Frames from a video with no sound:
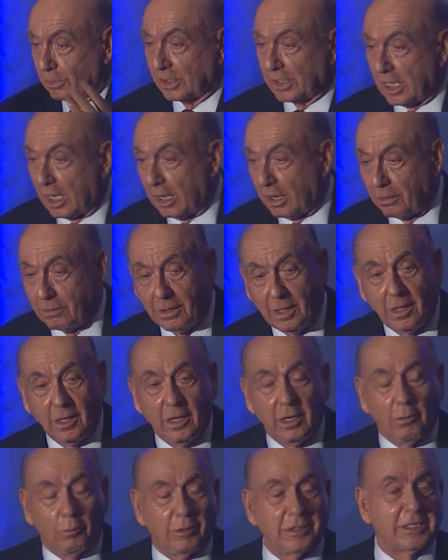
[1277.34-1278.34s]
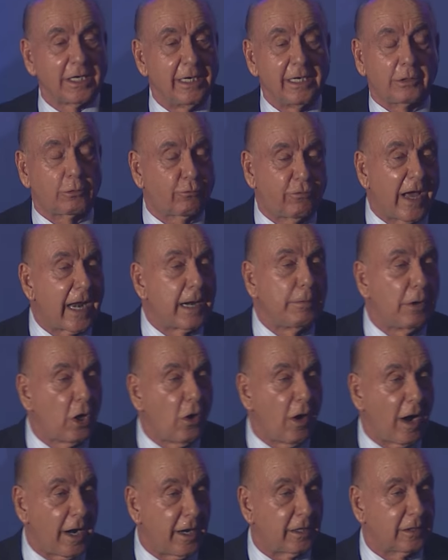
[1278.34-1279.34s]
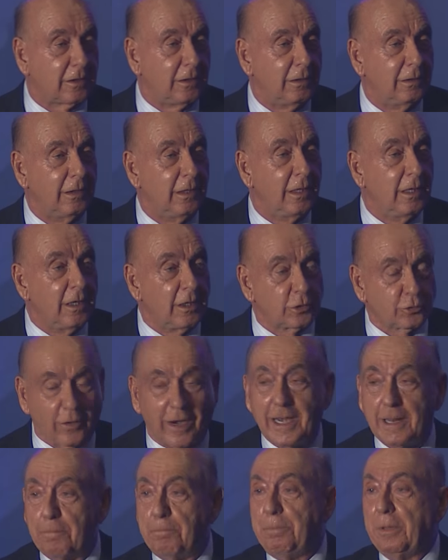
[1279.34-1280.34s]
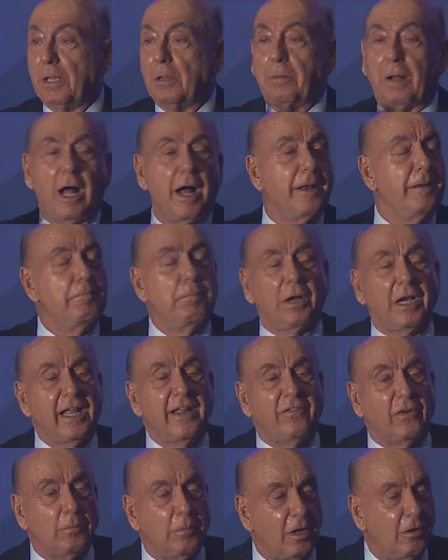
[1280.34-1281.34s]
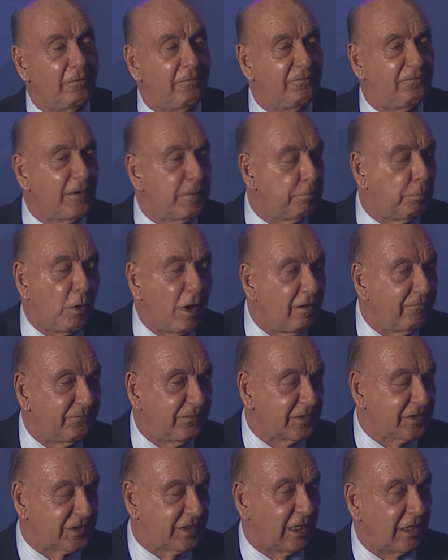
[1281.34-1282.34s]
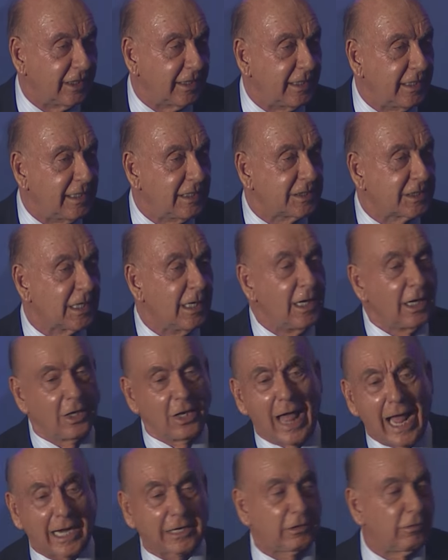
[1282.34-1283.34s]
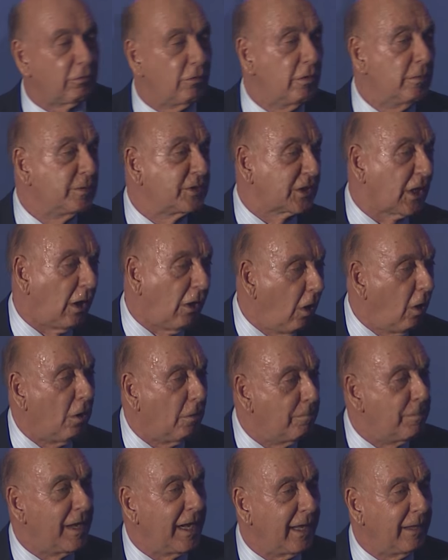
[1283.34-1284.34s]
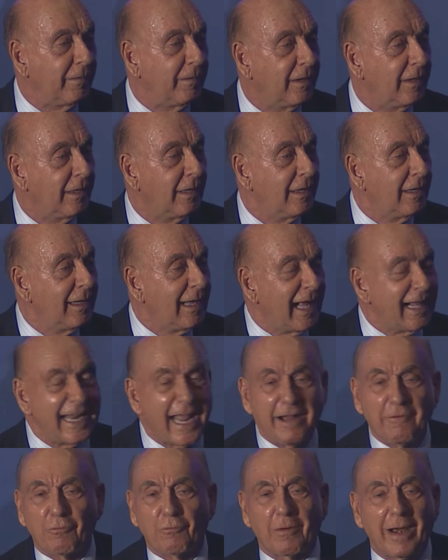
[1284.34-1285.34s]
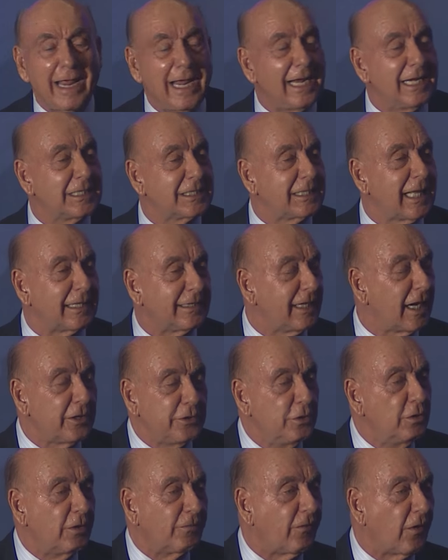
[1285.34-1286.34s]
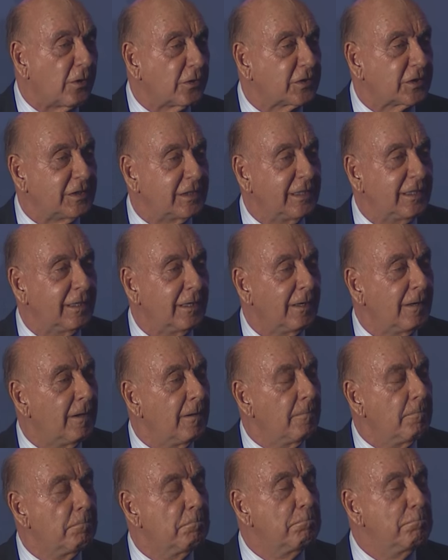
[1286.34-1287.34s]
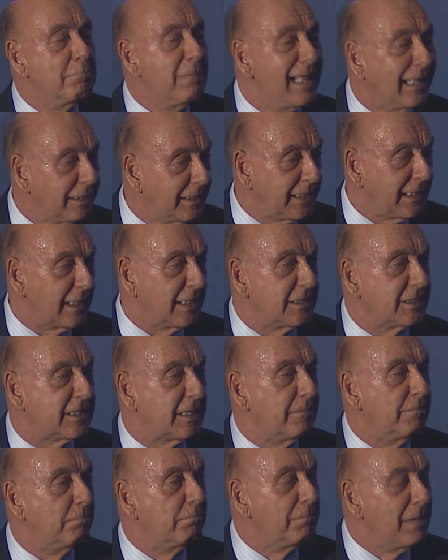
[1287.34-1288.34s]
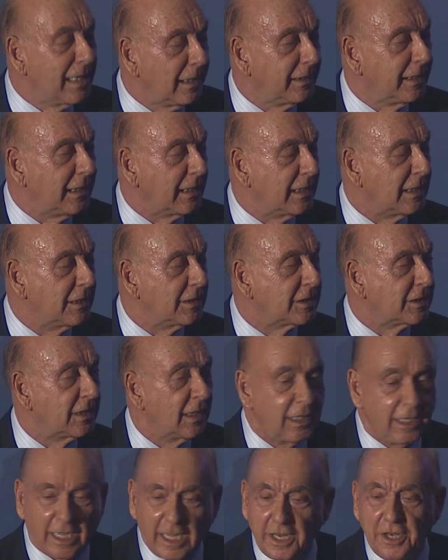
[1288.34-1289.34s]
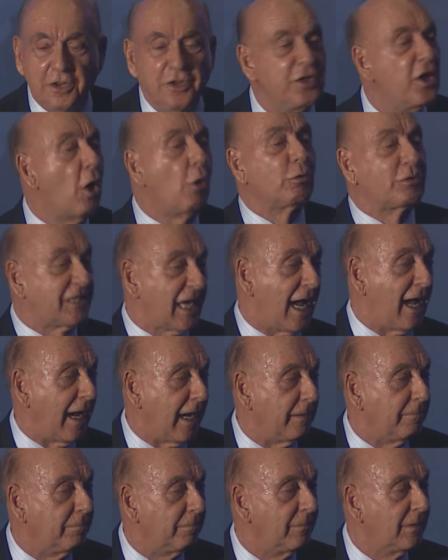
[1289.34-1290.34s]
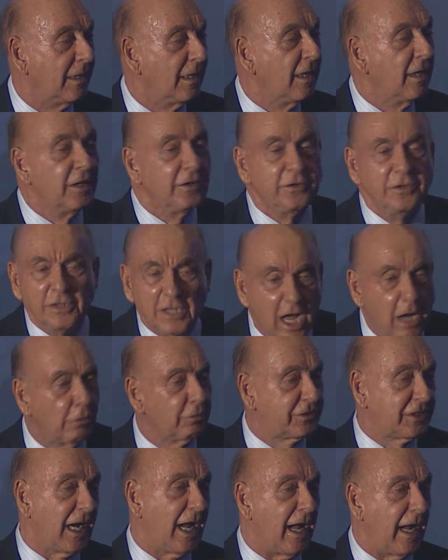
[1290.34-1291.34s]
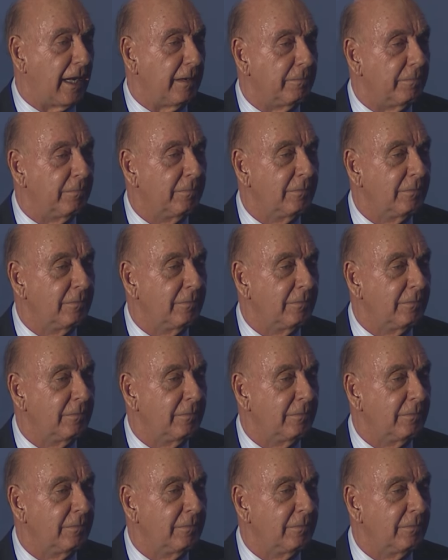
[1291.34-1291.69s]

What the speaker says: ago, was an incredible article trying to build unbelievable football facilities, locker rooms, the whole bit, and they raised at their university millions and millions in no time. No time.